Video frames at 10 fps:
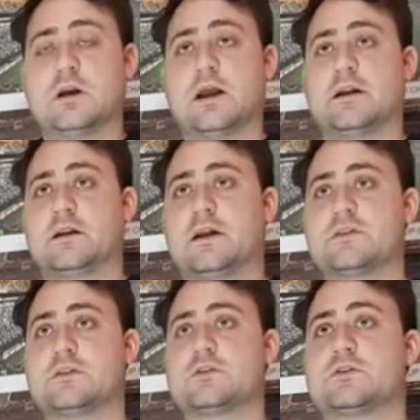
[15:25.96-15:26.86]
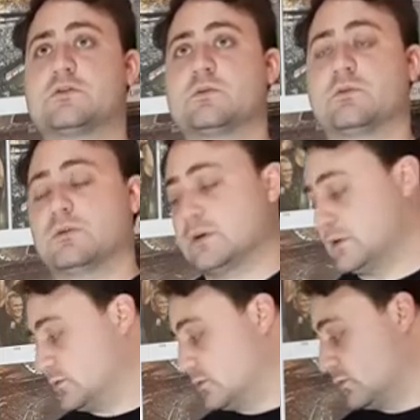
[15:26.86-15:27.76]
And in essence,
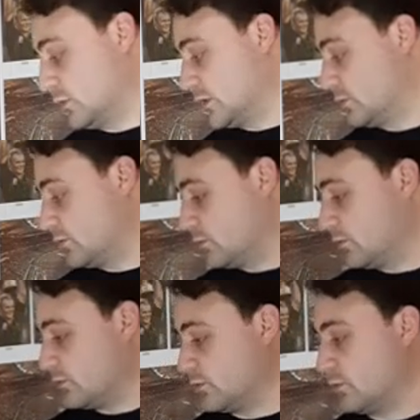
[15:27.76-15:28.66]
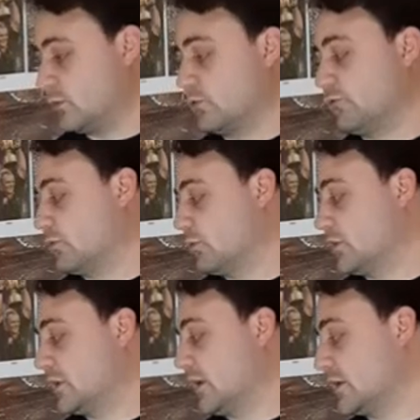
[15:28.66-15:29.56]

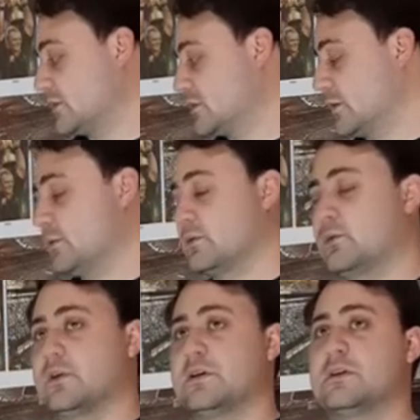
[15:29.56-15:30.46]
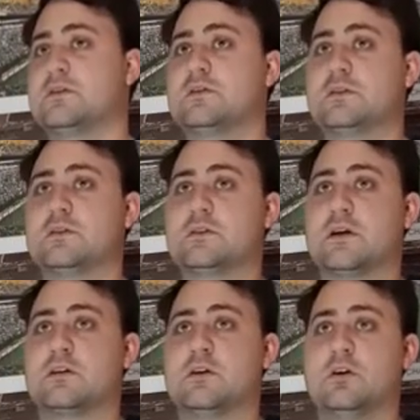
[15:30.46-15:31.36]
what they like to say with authenticity is
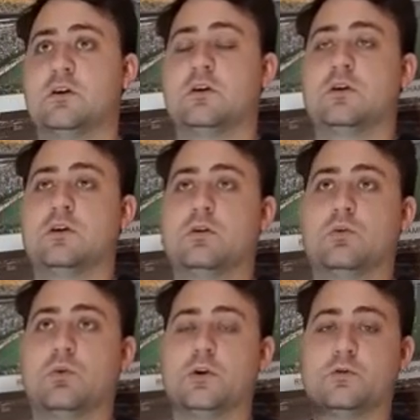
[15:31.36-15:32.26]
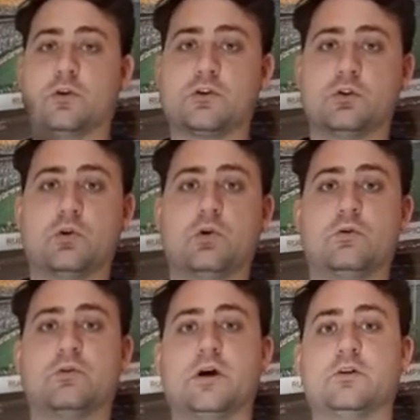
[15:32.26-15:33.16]
that when you've got your
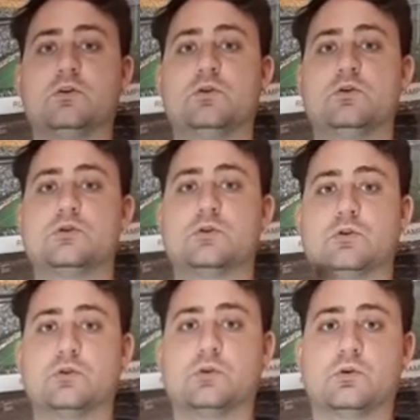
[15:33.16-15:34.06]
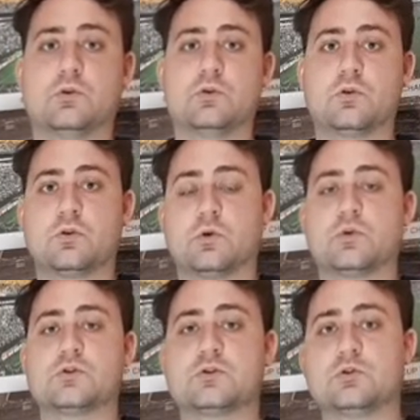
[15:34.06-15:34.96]
core values, your
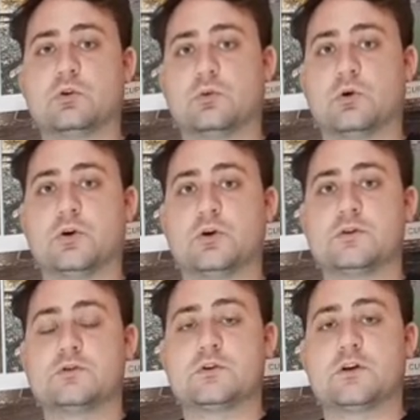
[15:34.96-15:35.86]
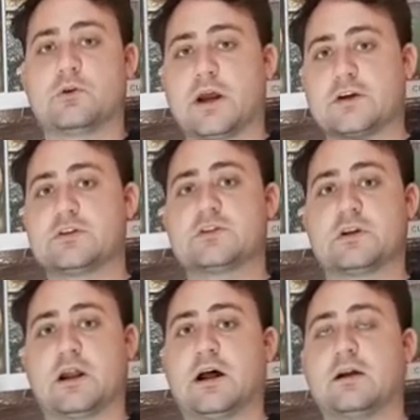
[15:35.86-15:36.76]
thoughts, your words, and your actions
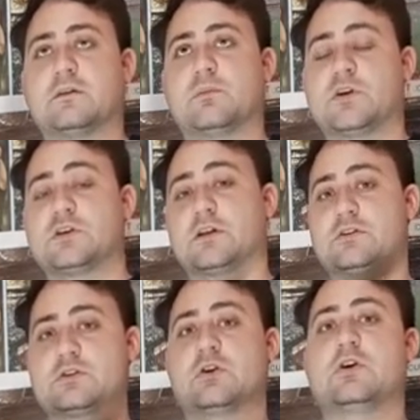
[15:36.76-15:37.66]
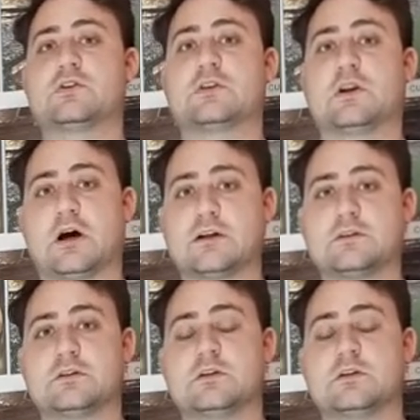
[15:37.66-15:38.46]
aligned, much like the stars at night,